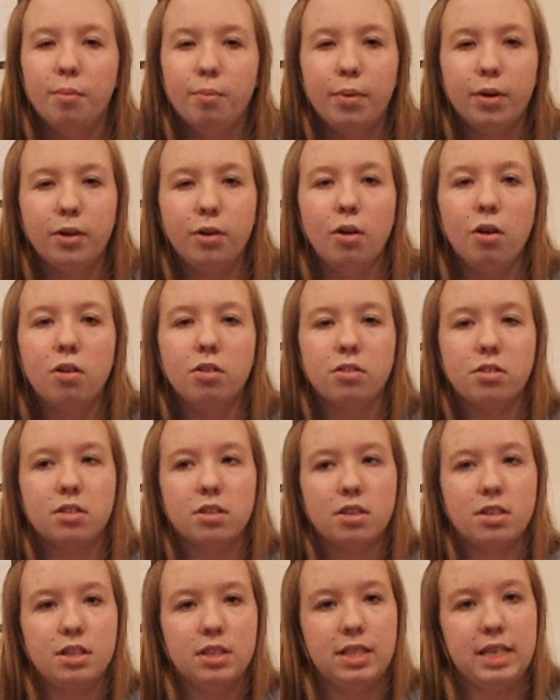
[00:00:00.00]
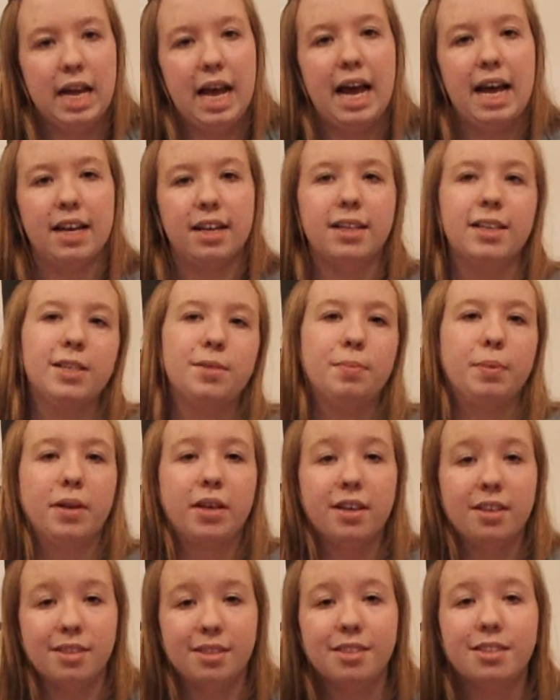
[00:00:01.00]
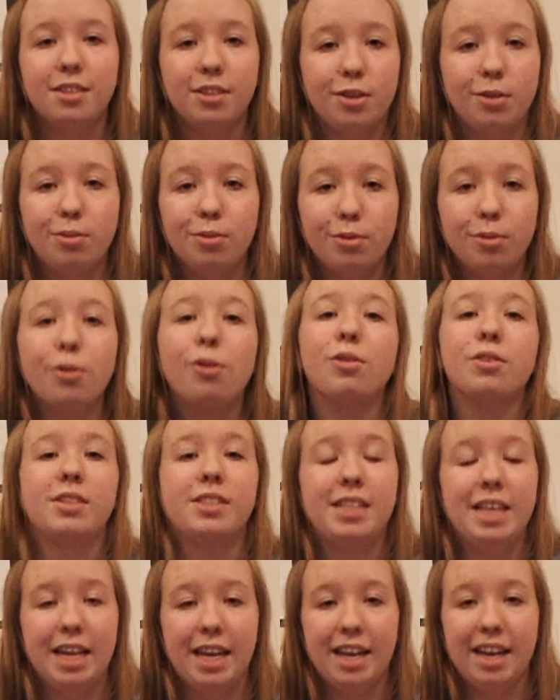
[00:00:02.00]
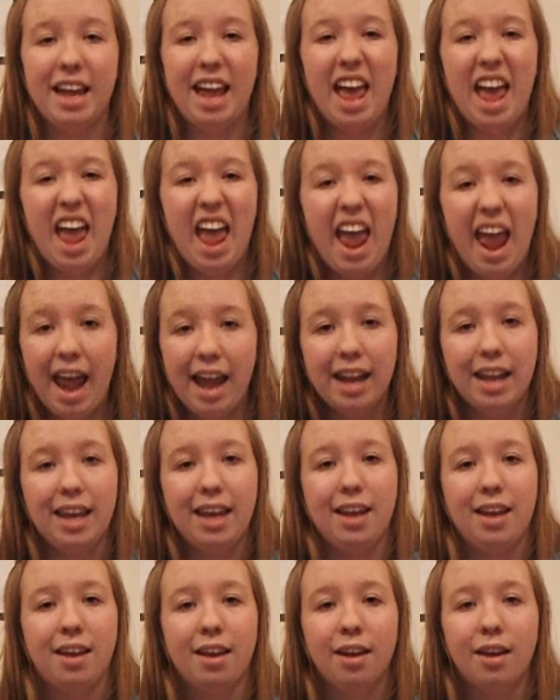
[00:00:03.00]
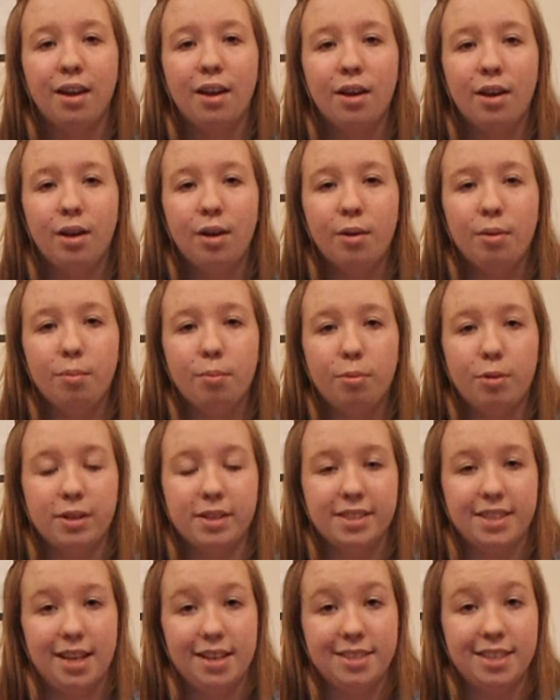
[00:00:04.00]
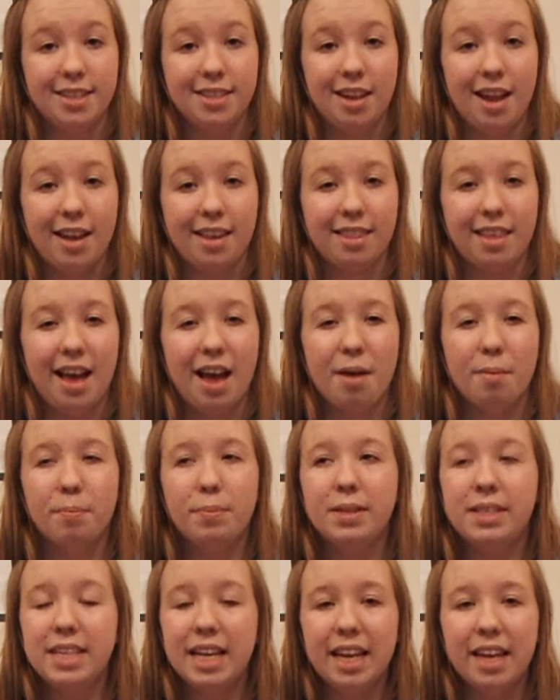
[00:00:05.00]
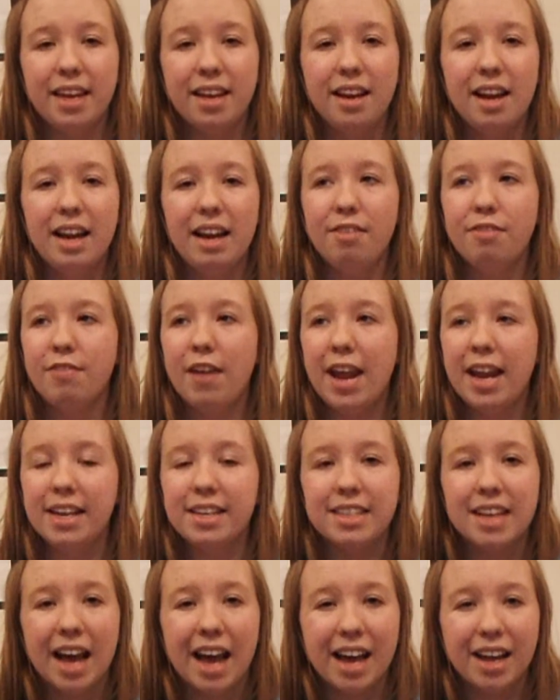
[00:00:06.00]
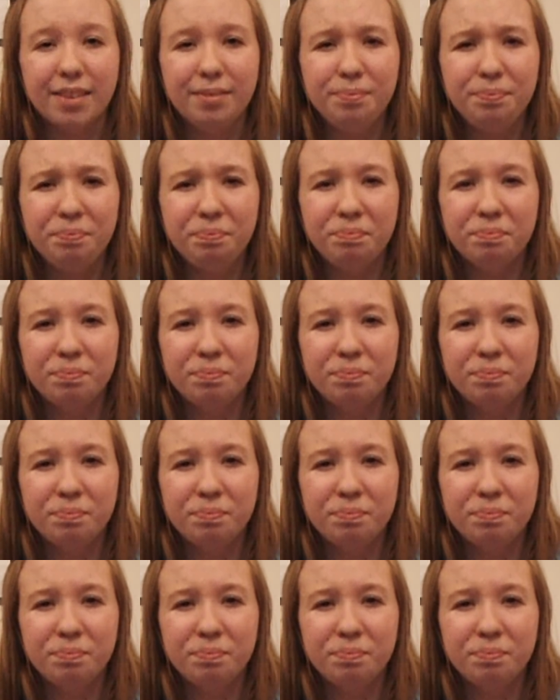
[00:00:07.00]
but not tanned, because you do not see any princesses like that, particularly fake tan.